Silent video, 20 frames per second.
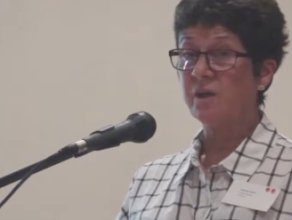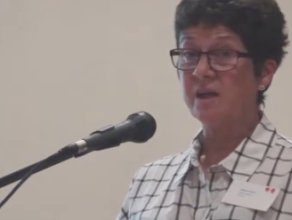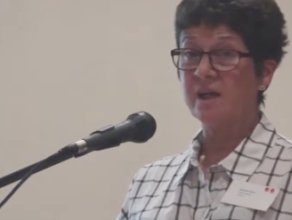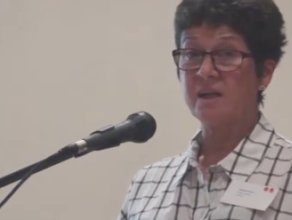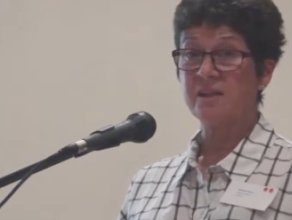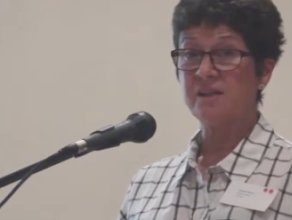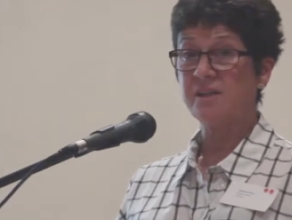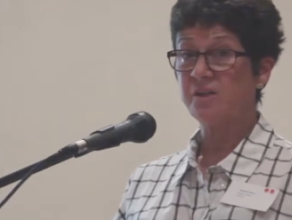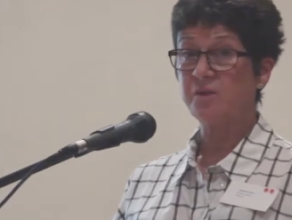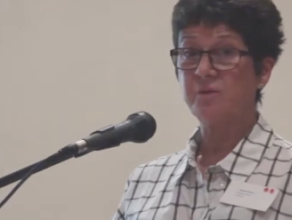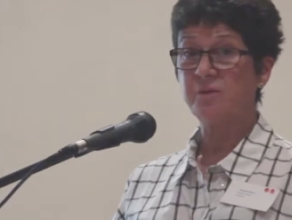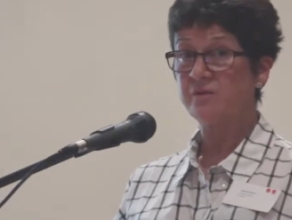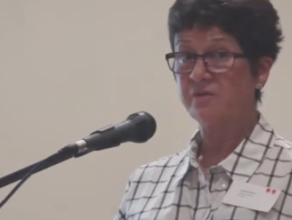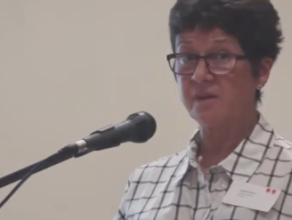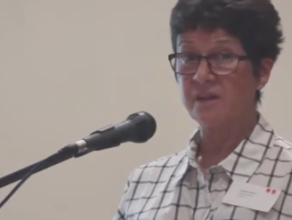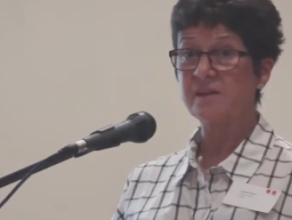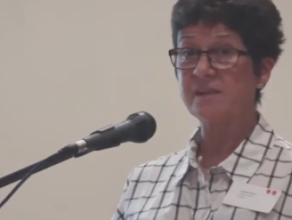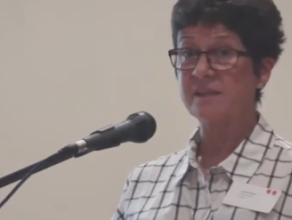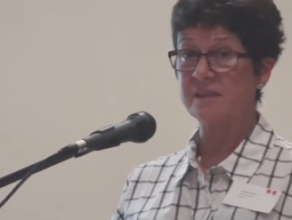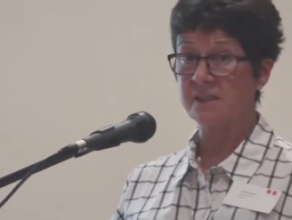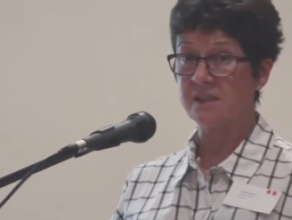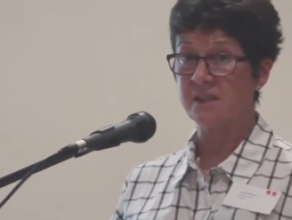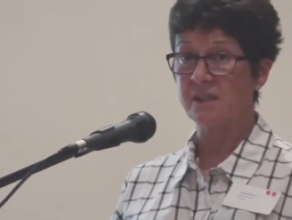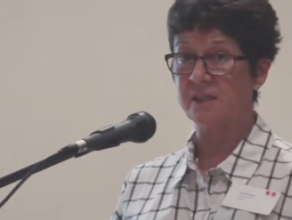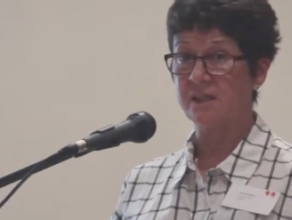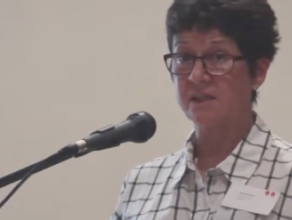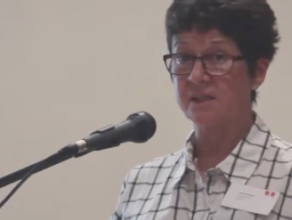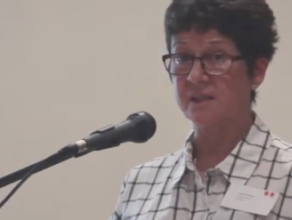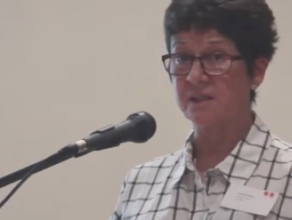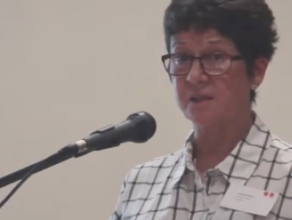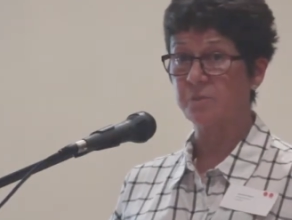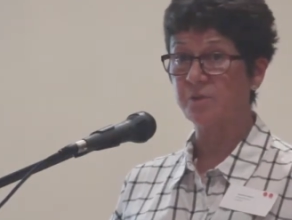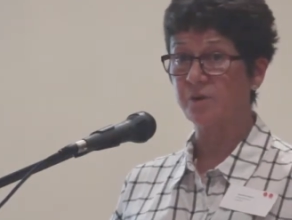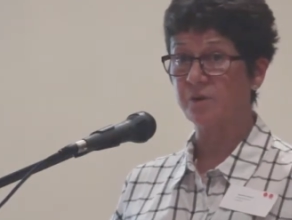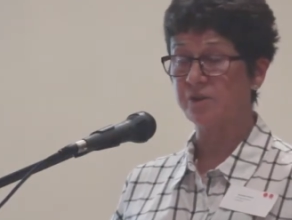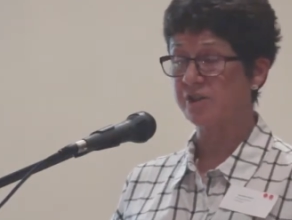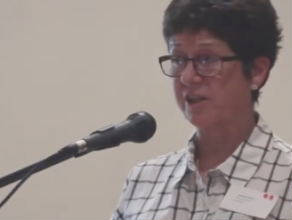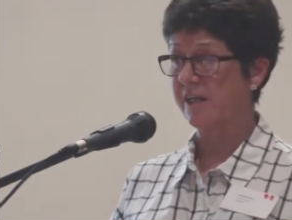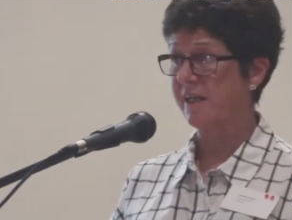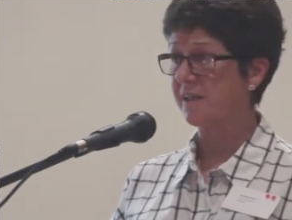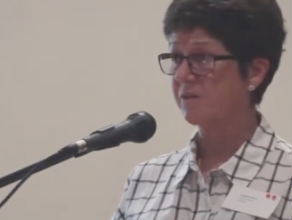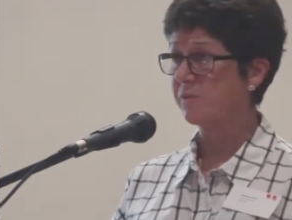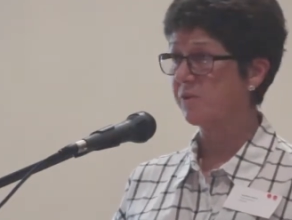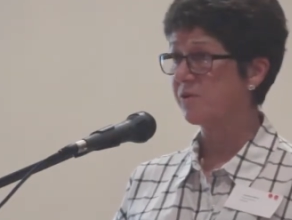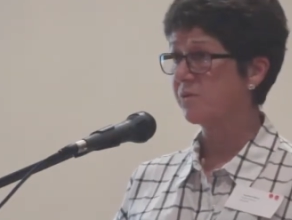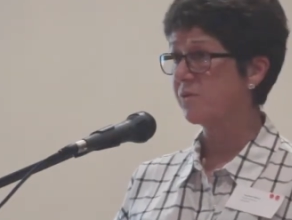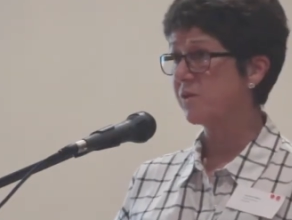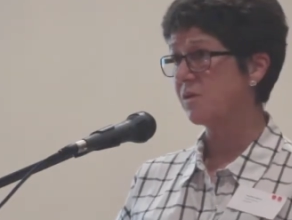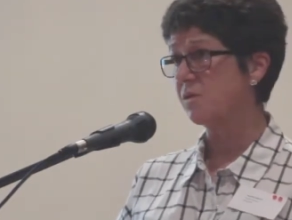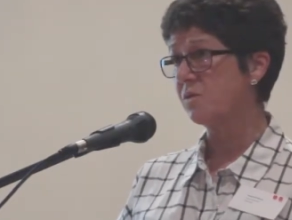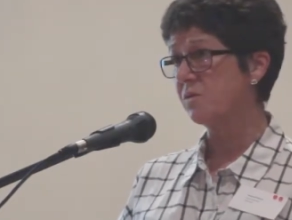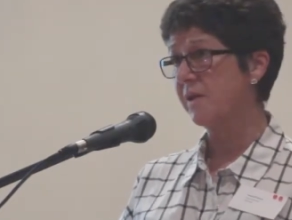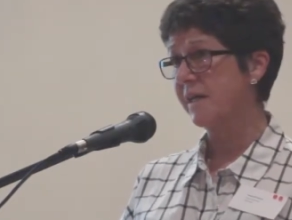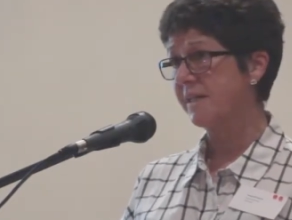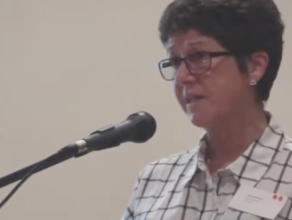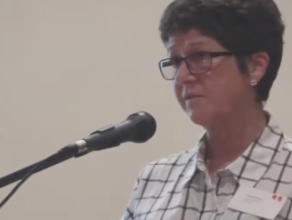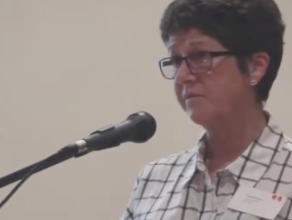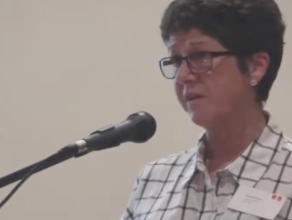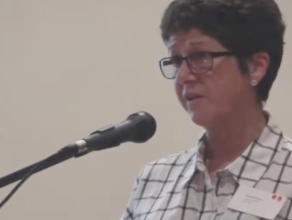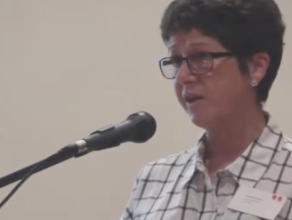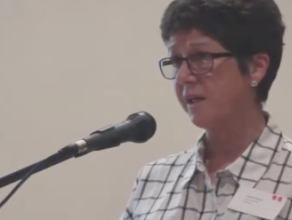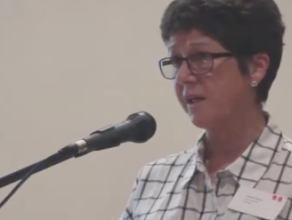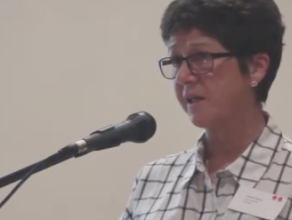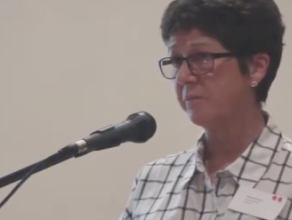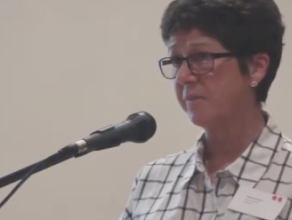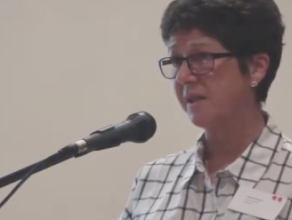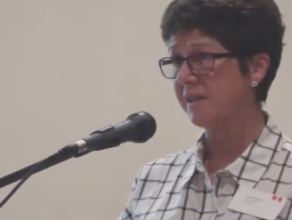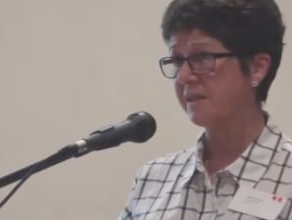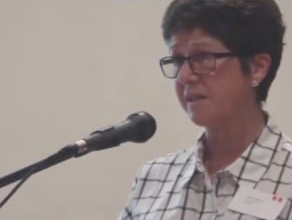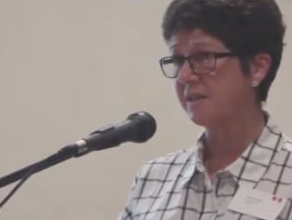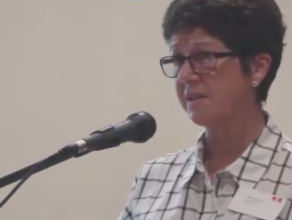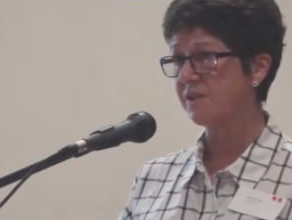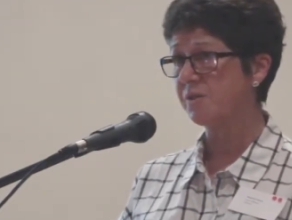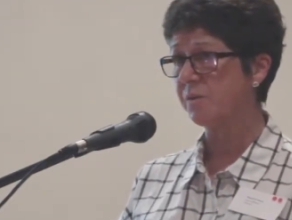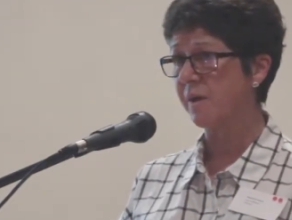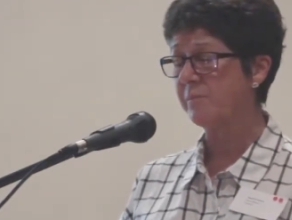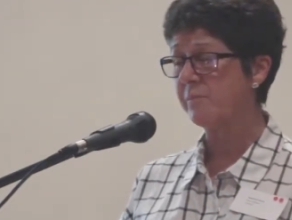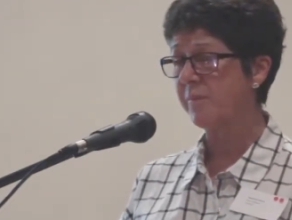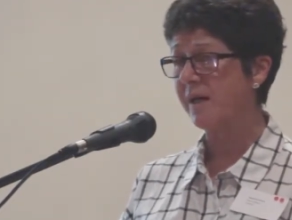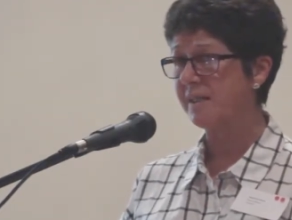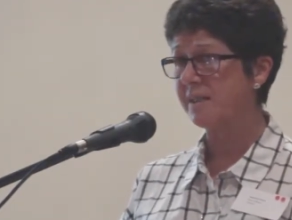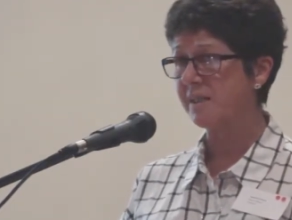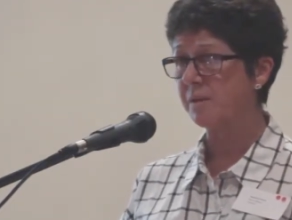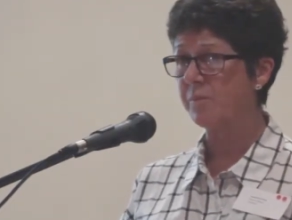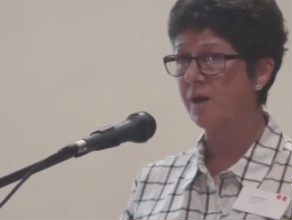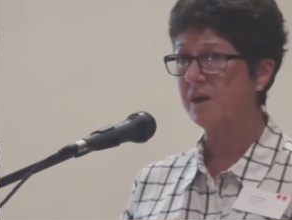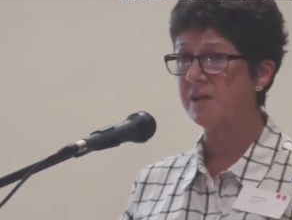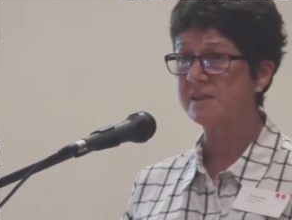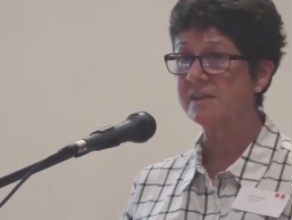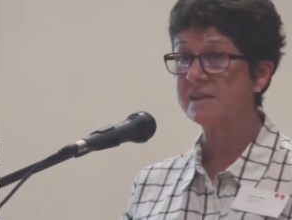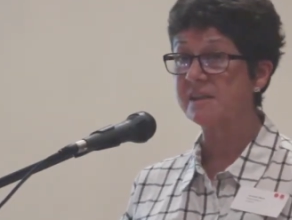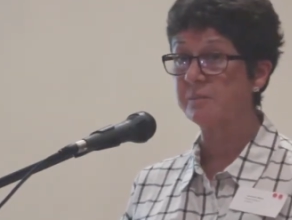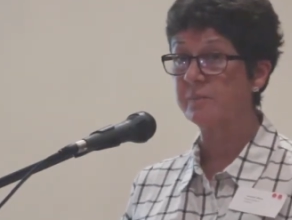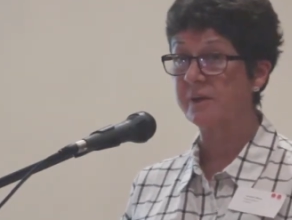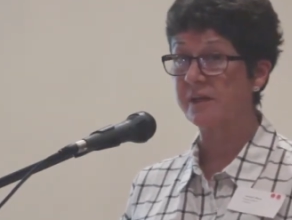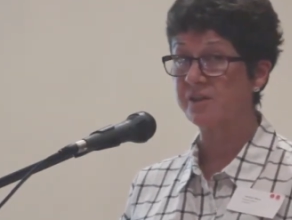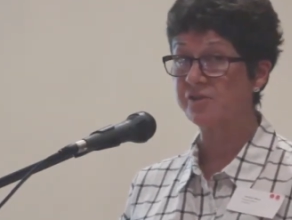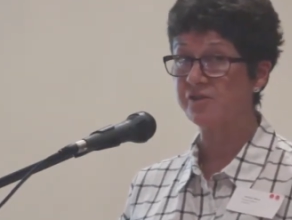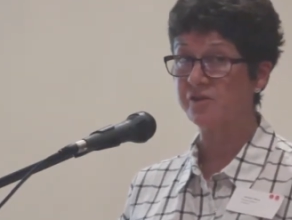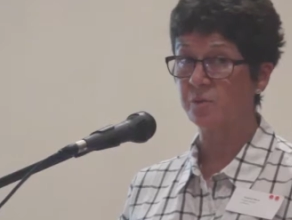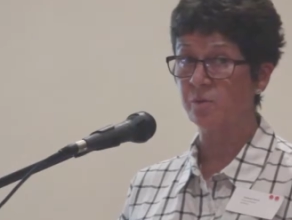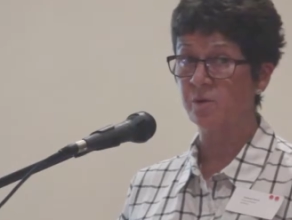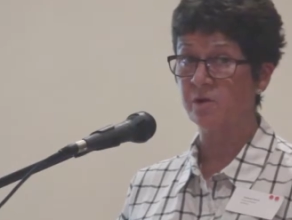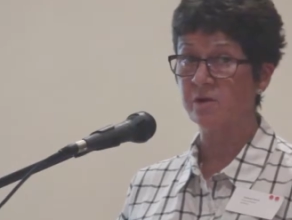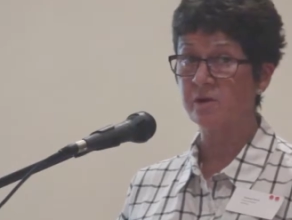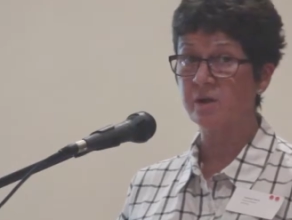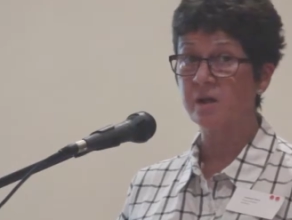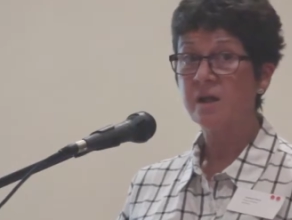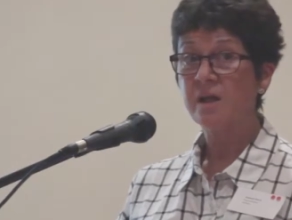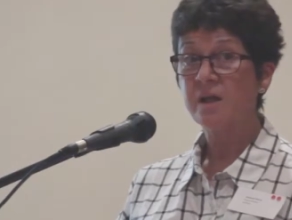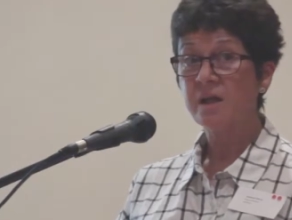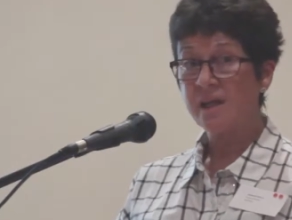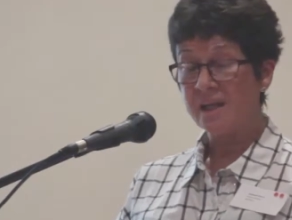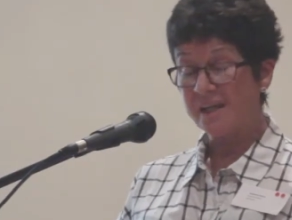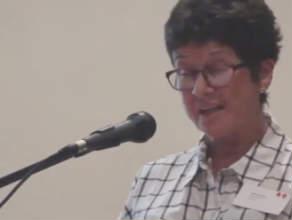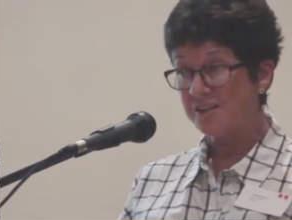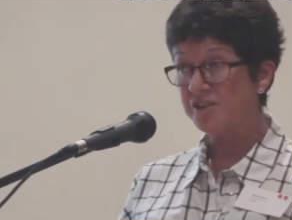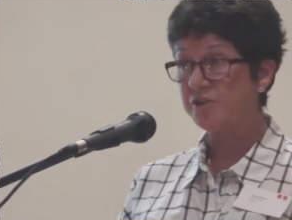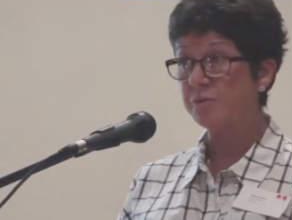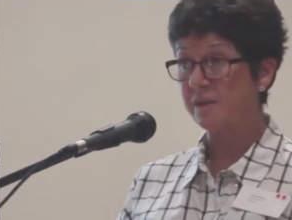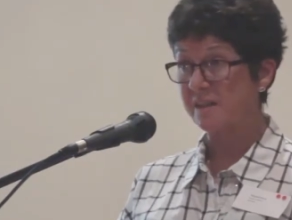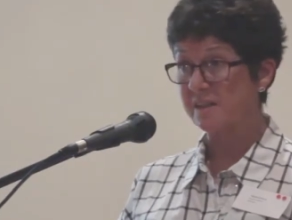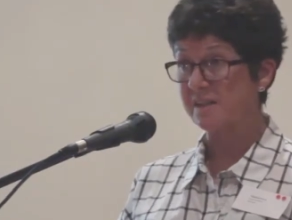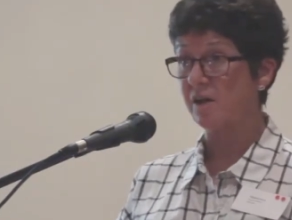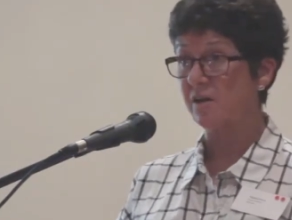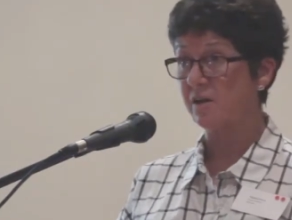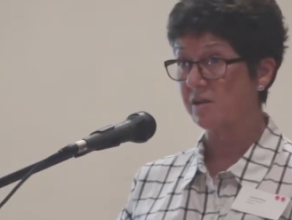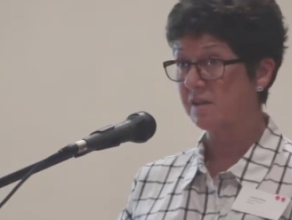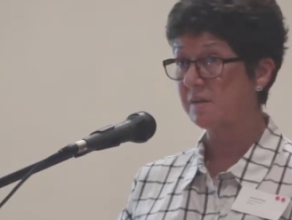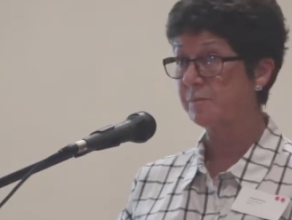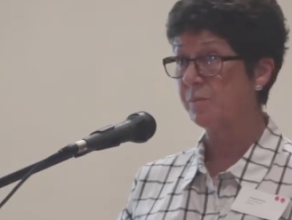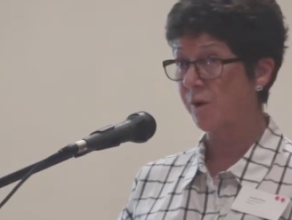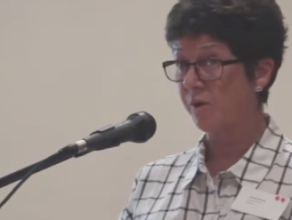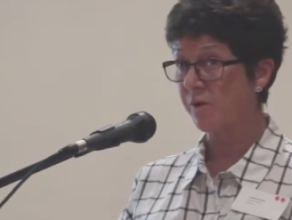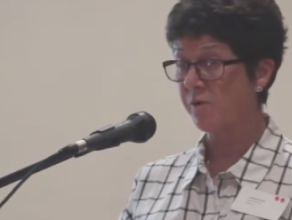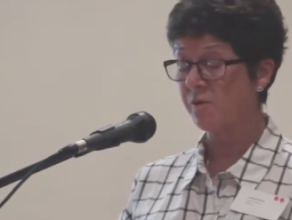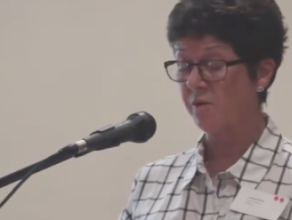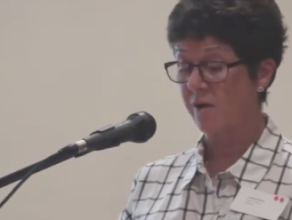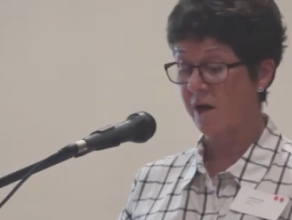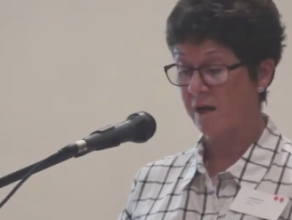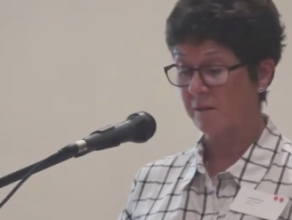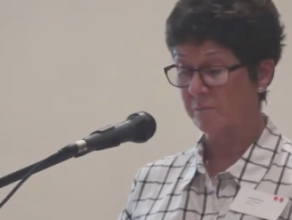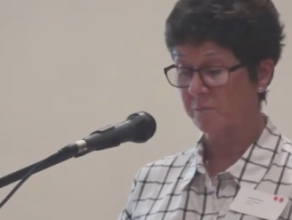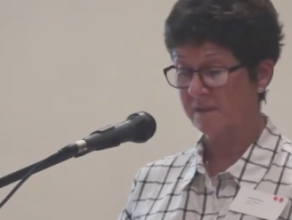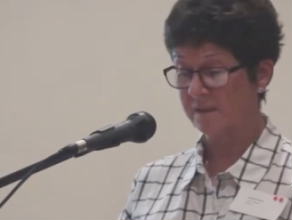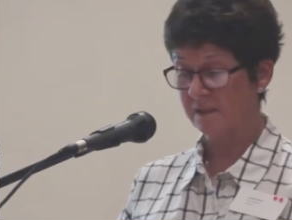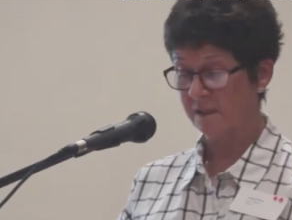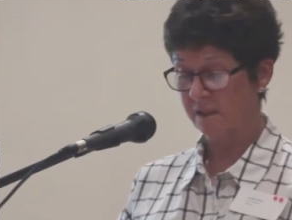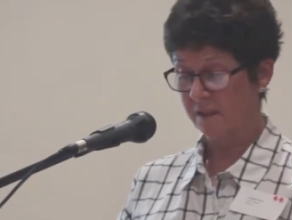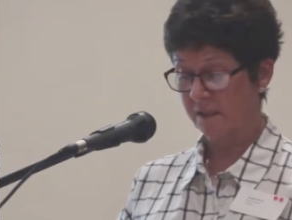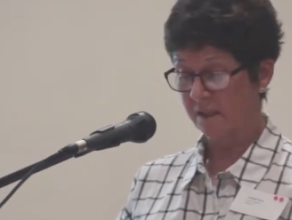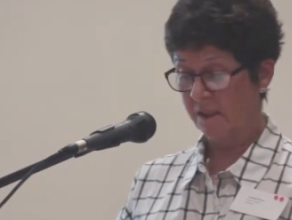we had a university leading the project, which was already very committed to embedding participatory work into its arts programmes.